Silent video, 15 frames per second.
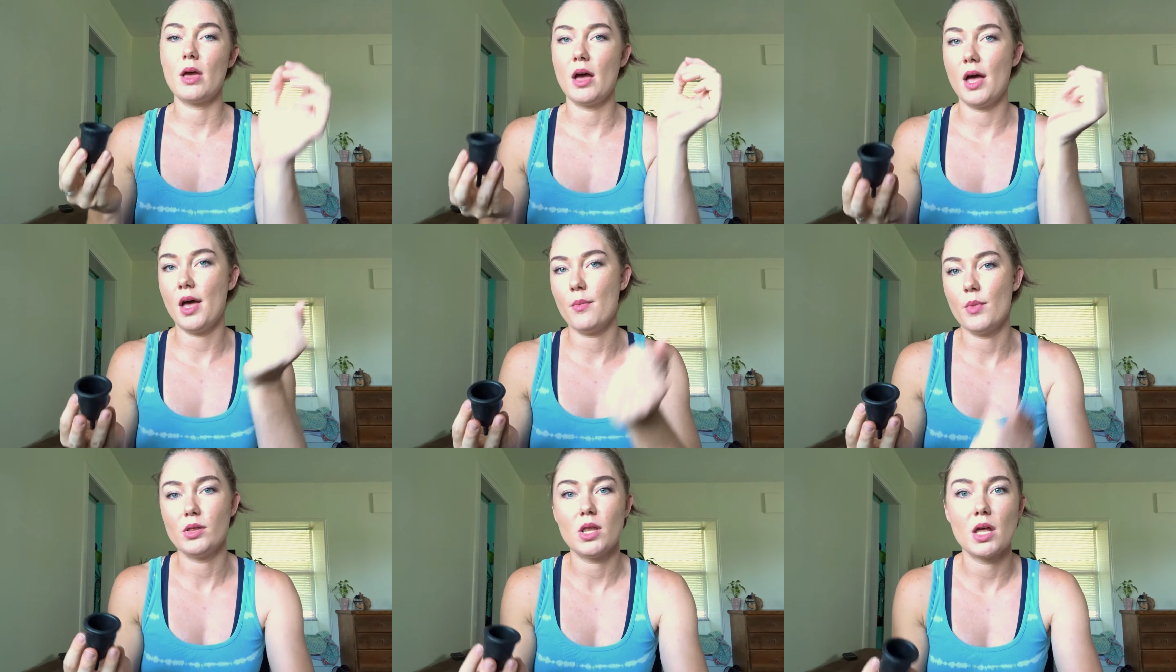a
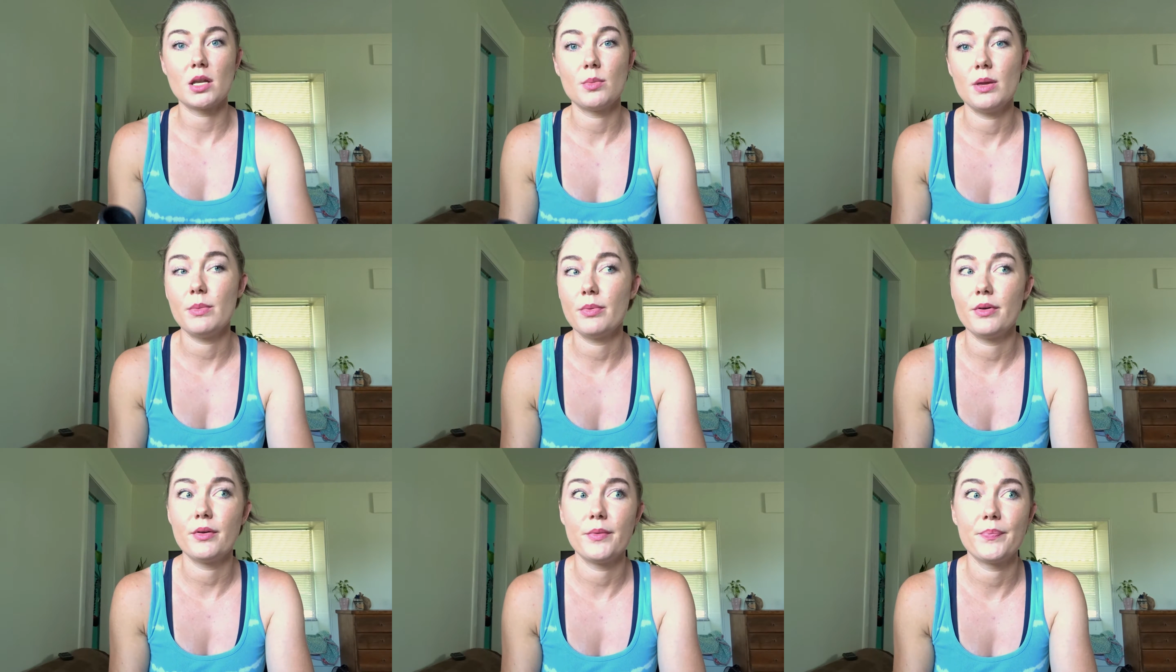lot of
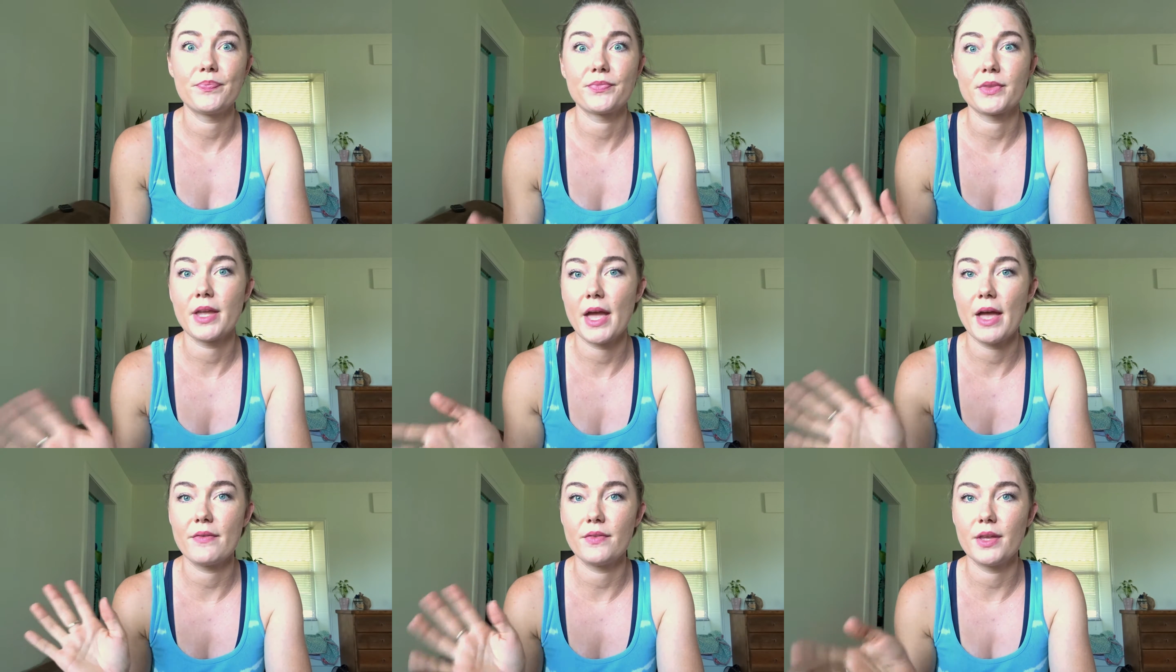people
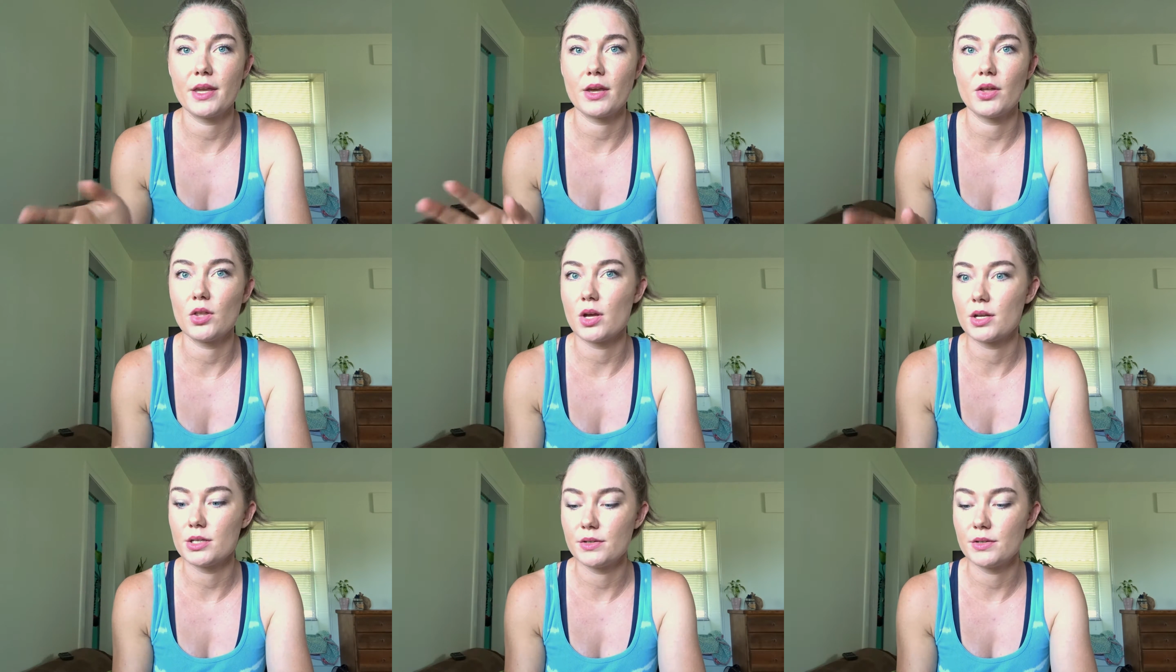have like a lot